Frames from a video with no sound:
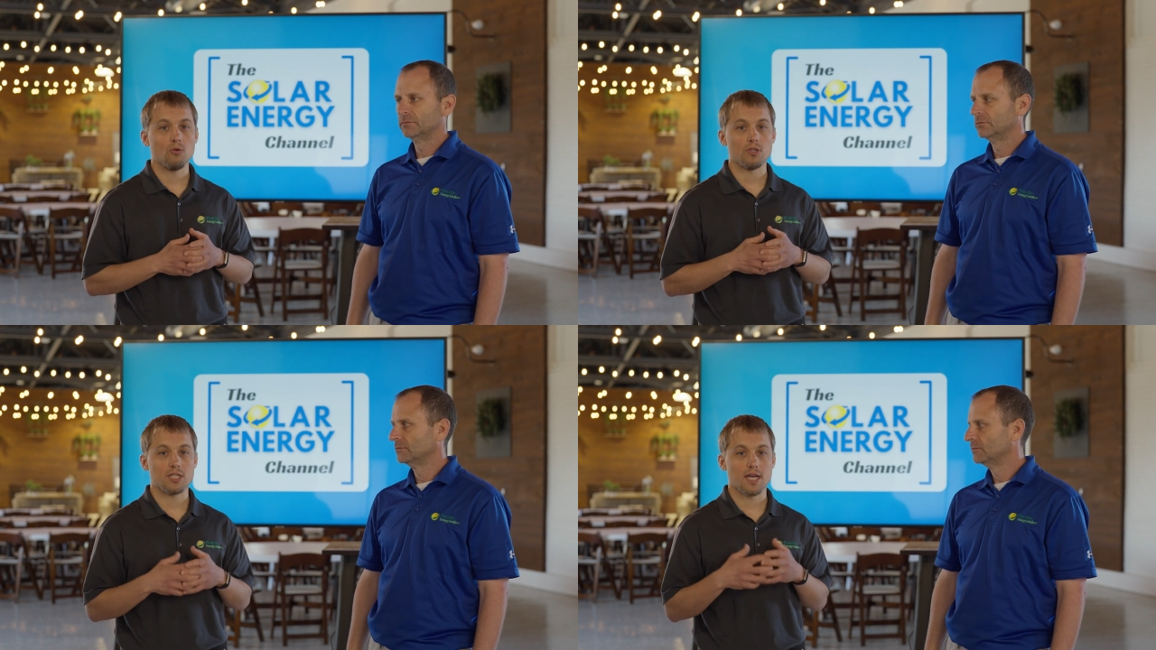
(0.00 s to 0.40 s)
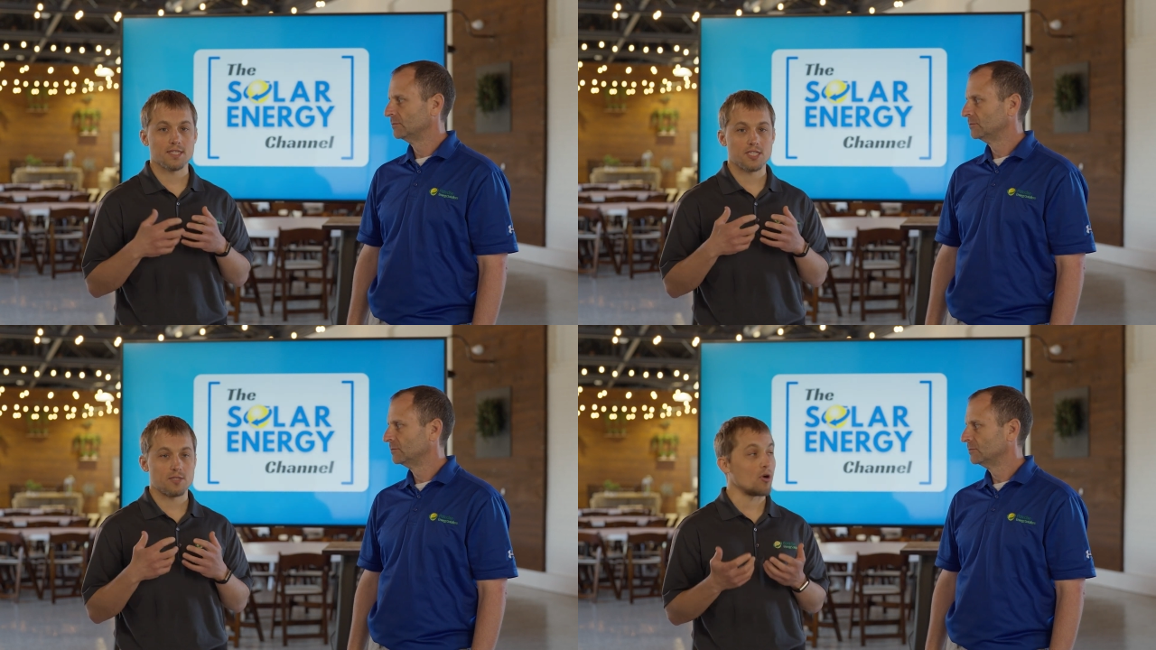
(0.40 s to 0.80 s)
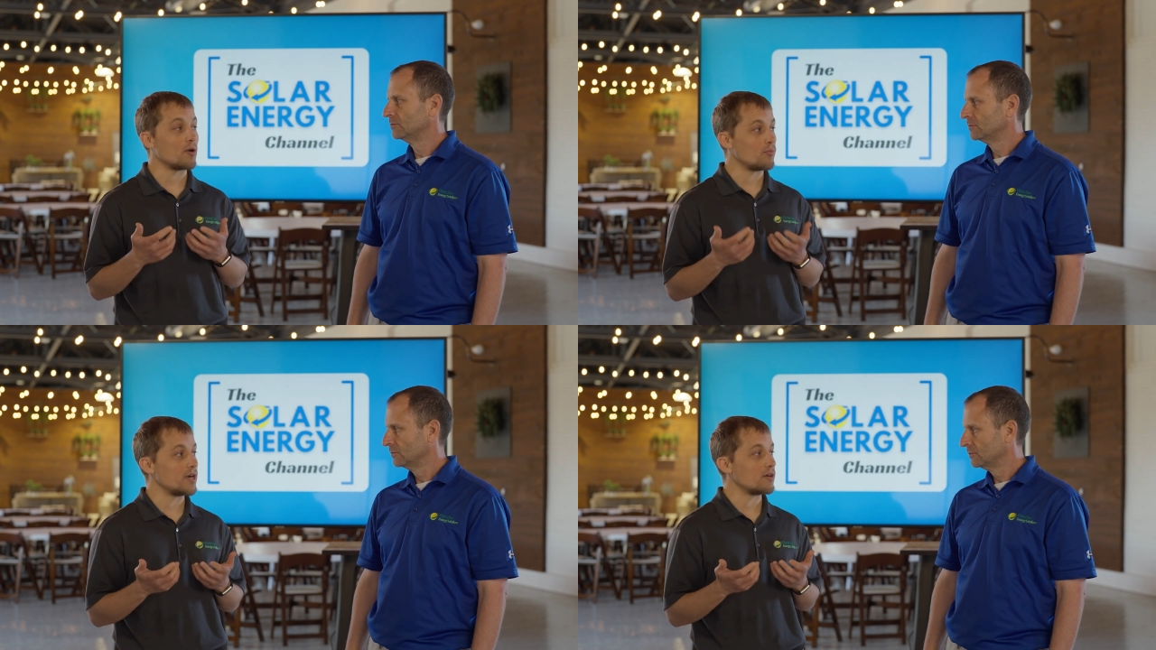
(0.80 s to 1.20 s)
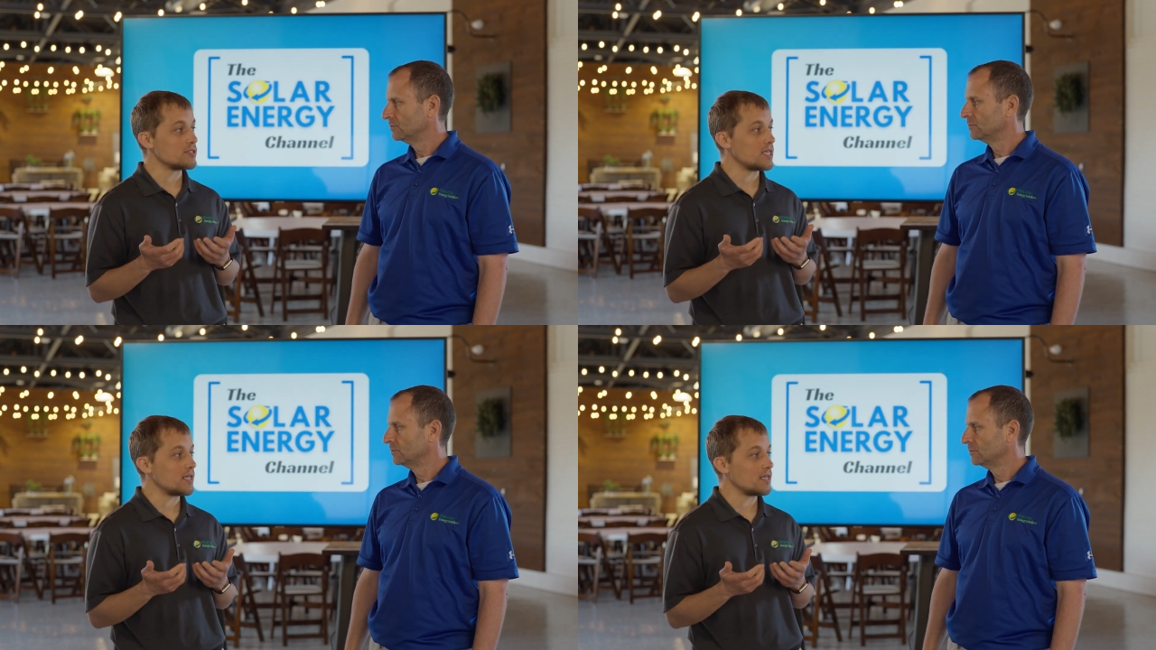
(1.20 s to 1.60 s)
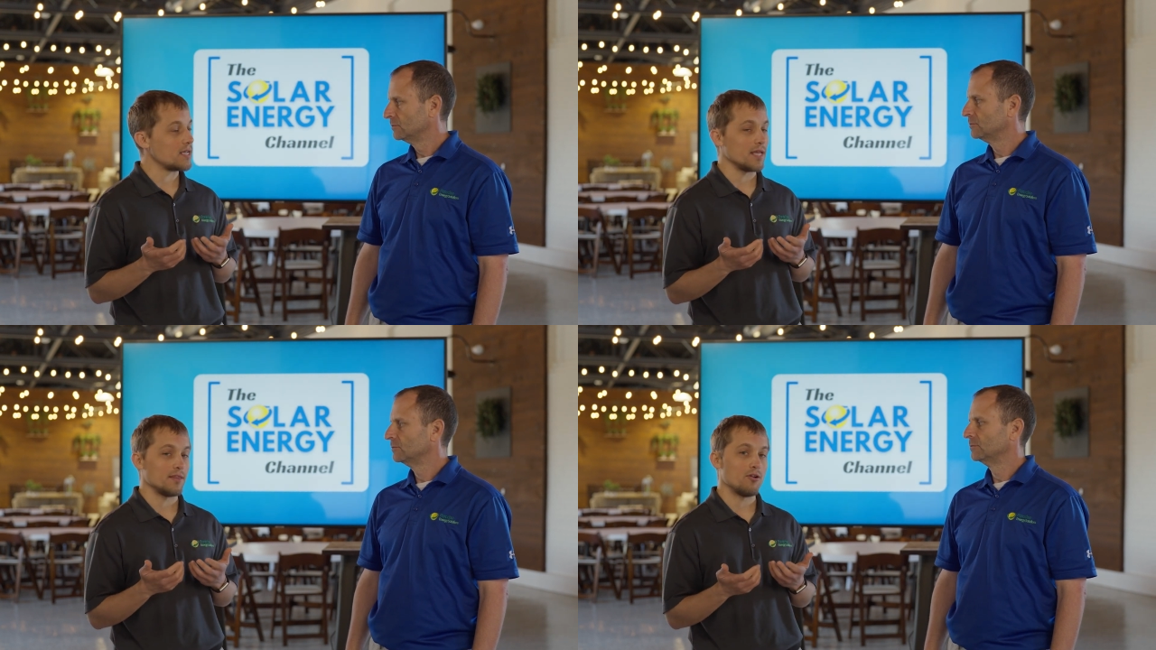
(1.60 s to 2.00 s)
Speaker 1: which has smart breakers in it.
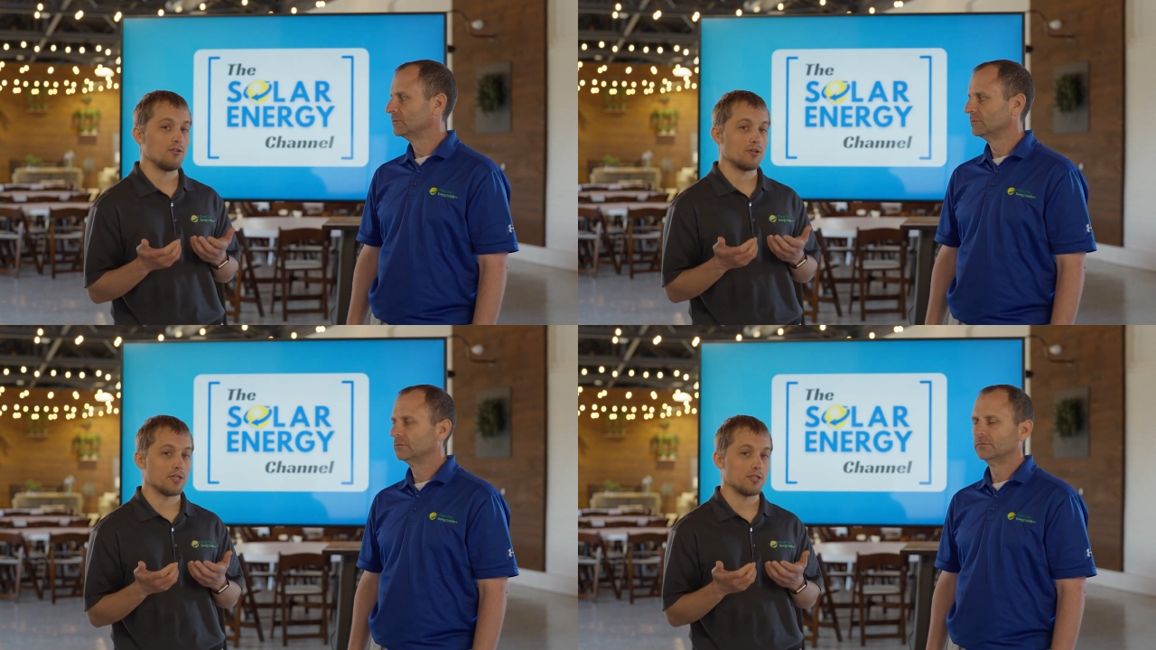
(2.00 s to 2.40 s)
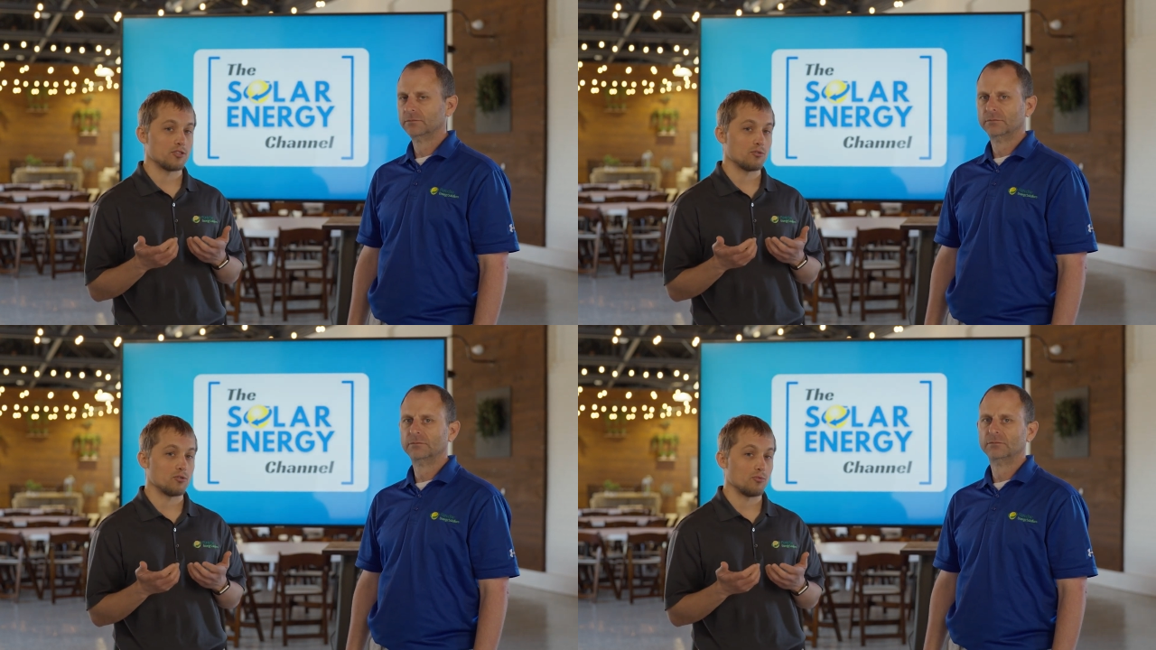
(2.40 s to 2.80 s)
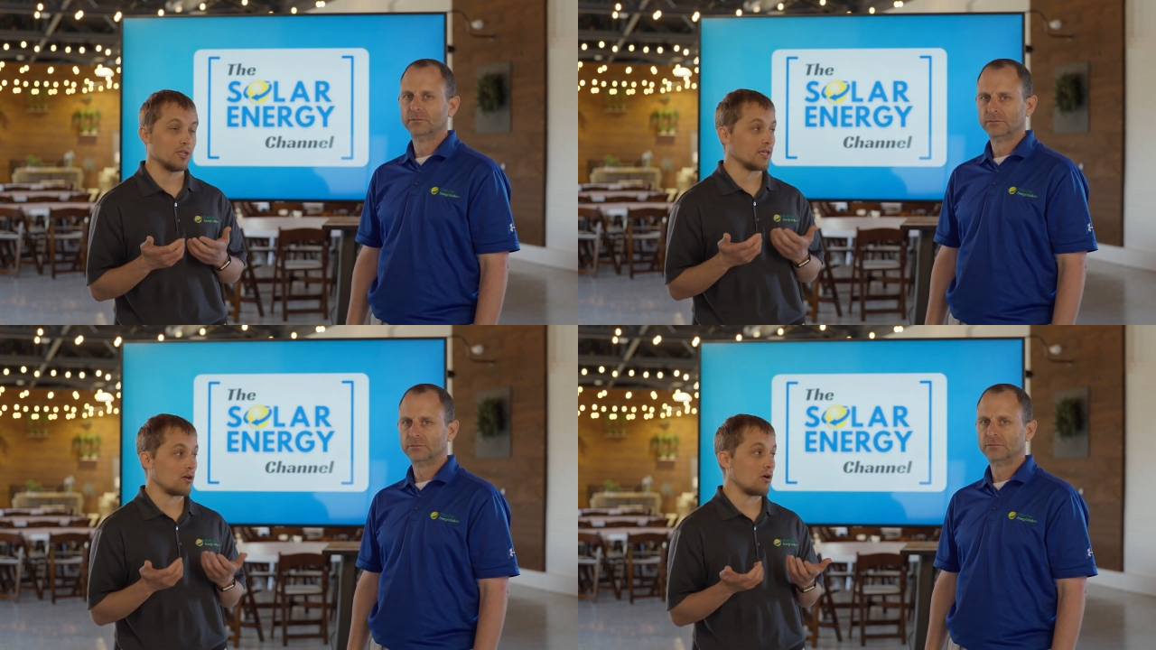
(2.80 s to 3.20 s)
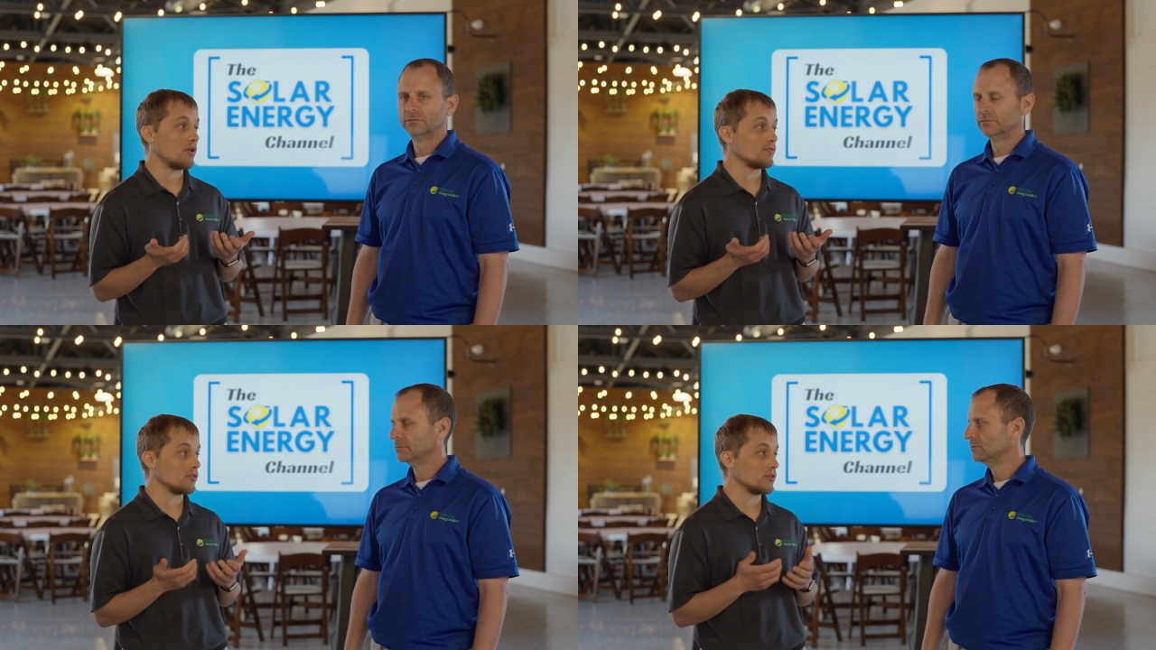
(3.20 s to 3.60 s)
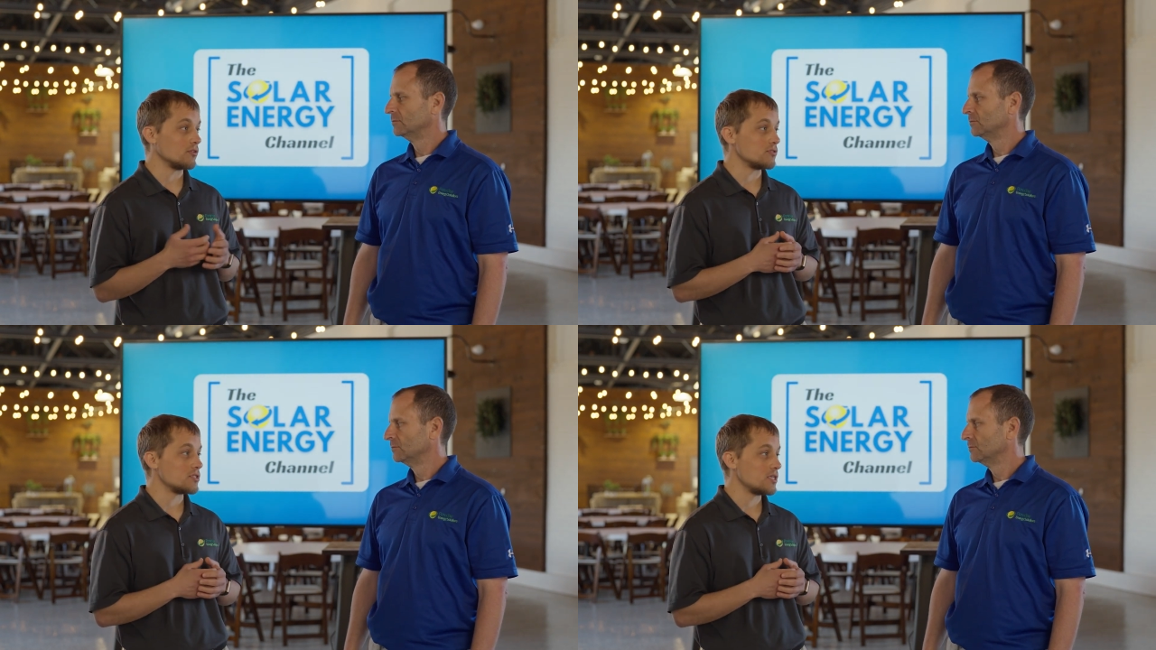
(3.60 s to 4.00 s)
And there you can control really all of your
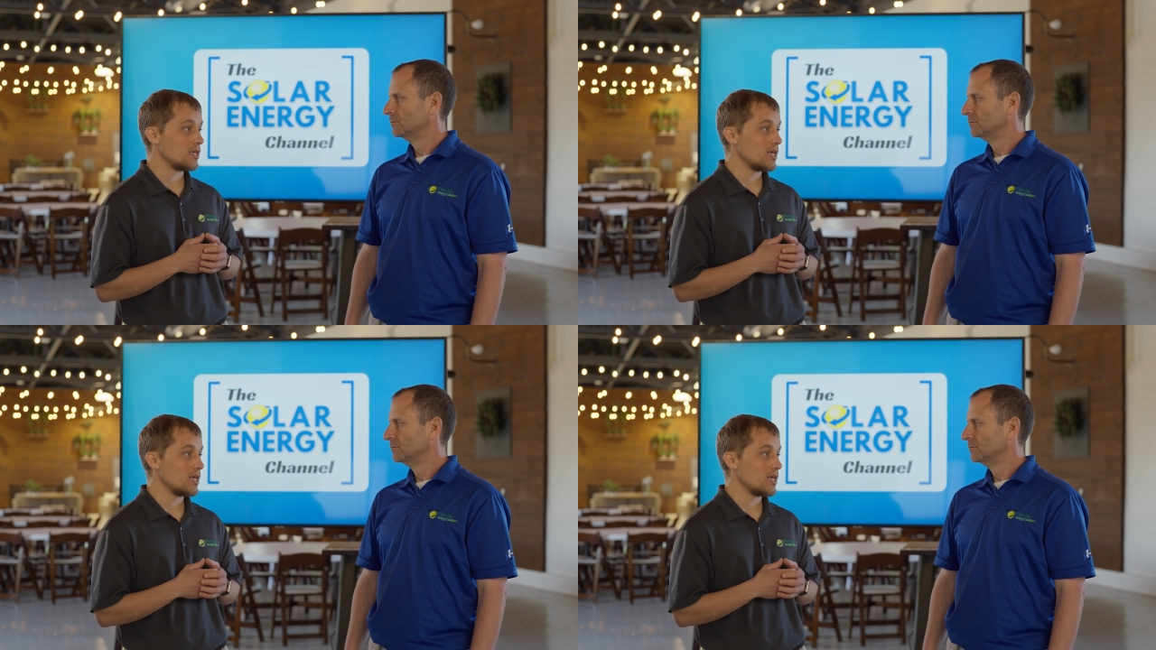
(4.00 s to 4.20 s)
loads